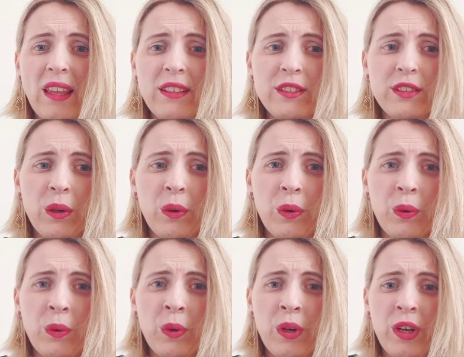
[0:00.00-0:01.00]

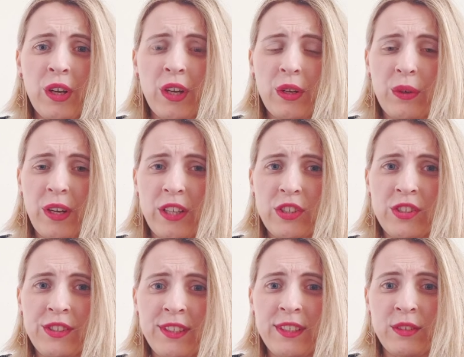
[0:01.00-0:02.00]
So
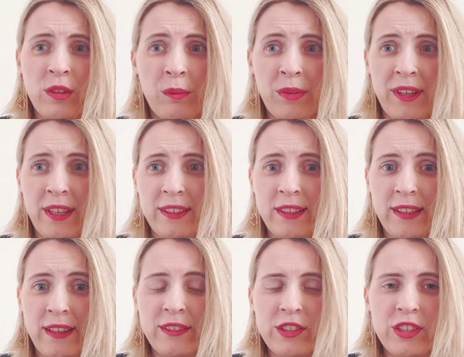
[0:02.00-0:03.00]
Croatian is complicated
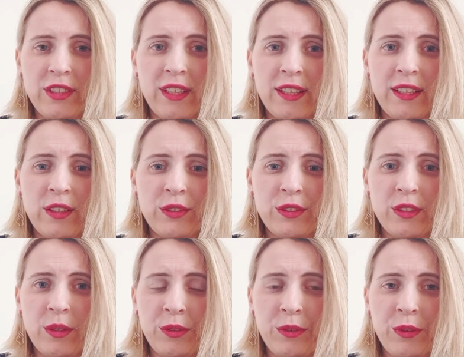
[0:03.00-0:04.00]
language, and I got
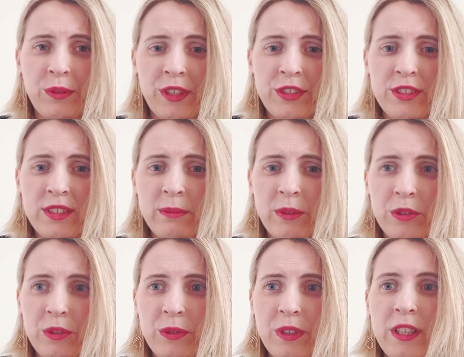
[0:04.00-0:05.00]
a lot of questions
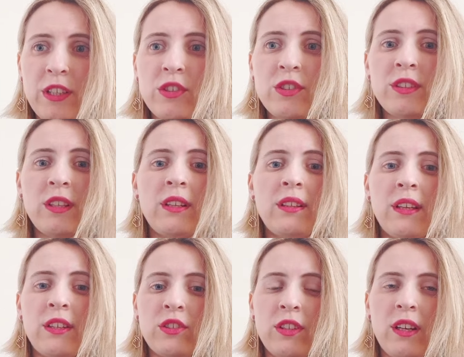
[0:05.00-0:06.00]
about Croatian and
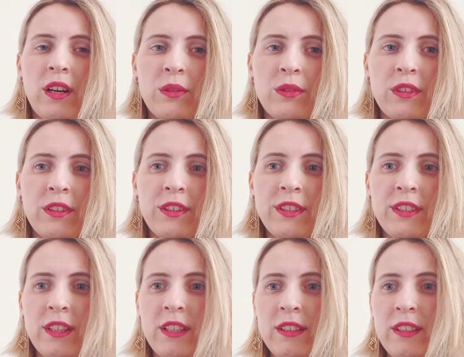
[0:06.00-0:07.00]
actually how to learn
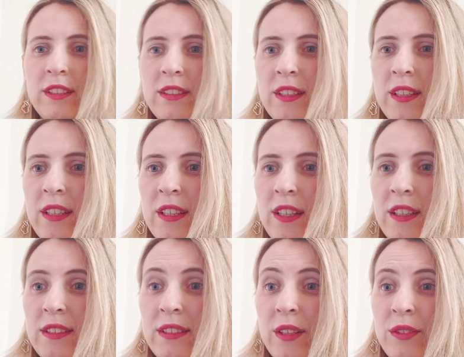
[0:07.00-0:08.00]
it, and it is
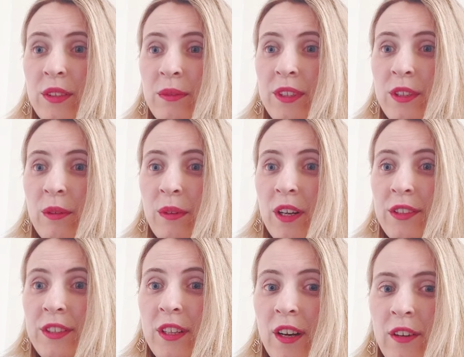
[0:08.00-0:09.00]
sound and video
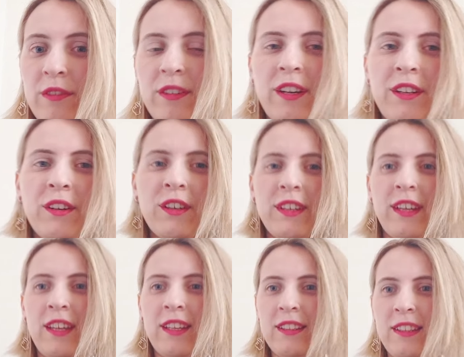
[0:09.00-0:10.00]
quality are fine.
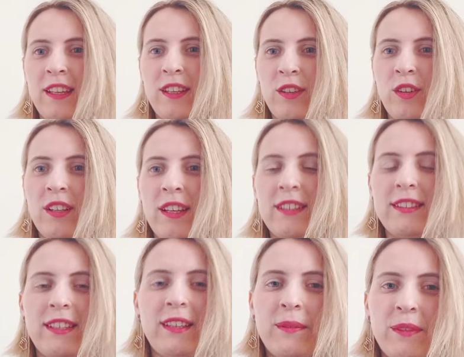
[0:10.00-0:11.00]
Okay, thank you,
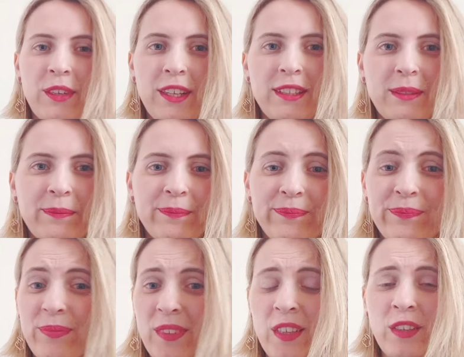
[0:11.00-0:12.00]
Alexei. Great.
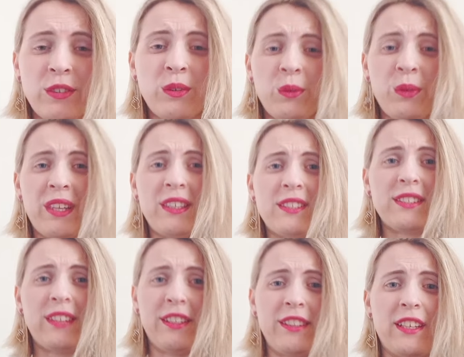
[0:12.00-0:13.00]
So we can
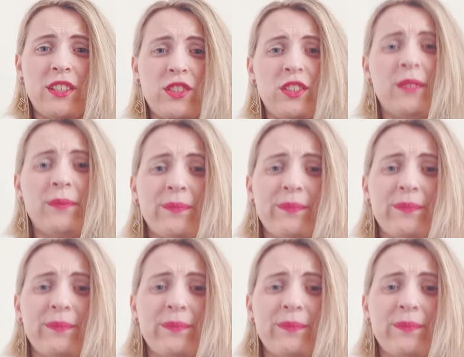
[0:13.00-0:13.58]
start actually.